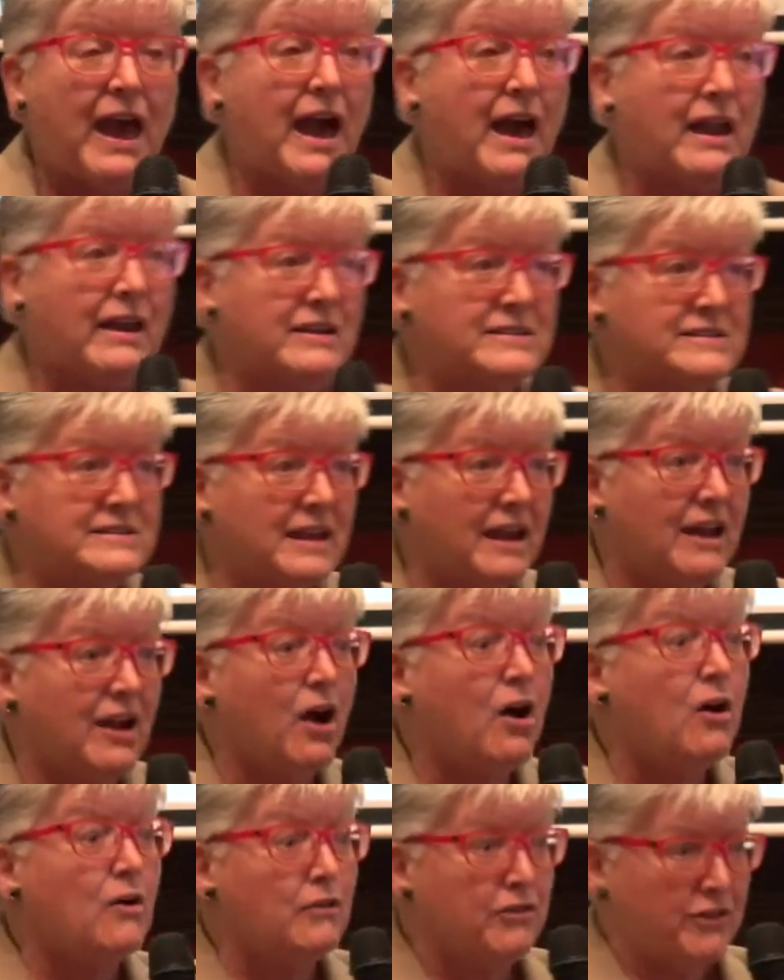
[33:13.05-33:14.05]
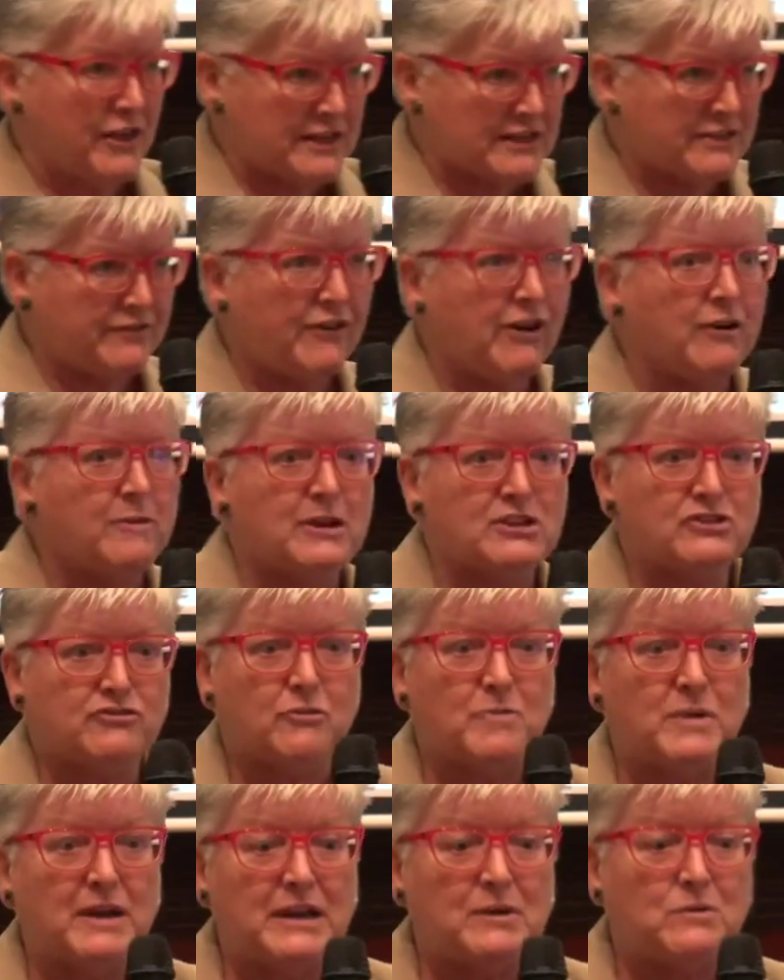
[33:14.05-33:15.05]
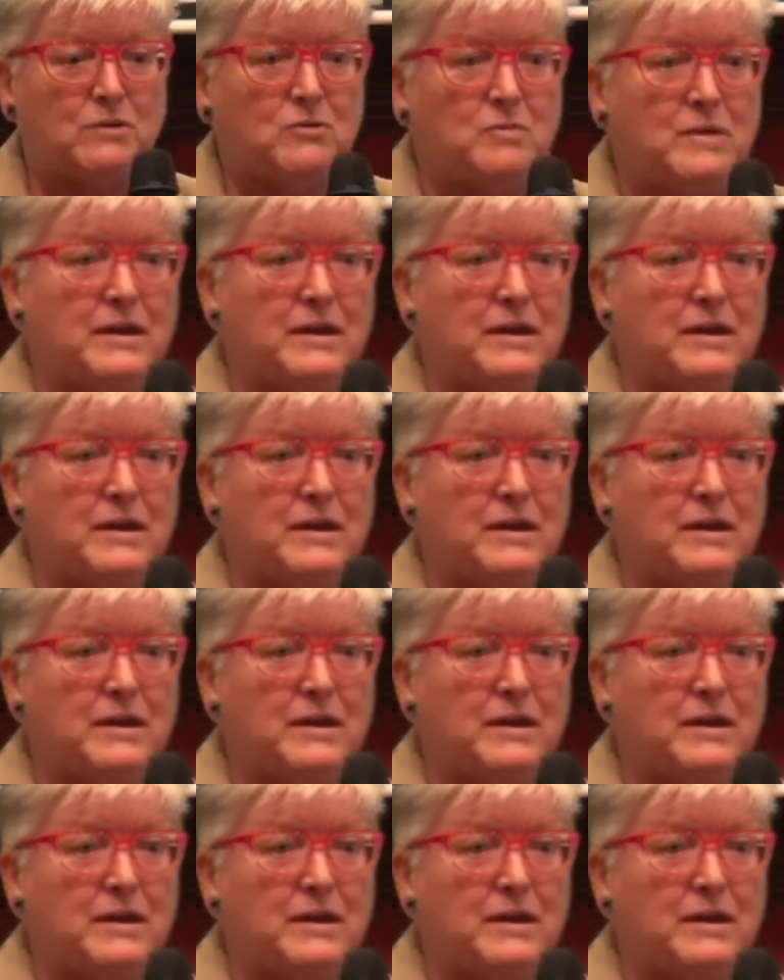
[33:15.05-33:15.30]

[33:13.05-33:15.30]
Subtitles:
and I say, oh, thanks very much for meeting with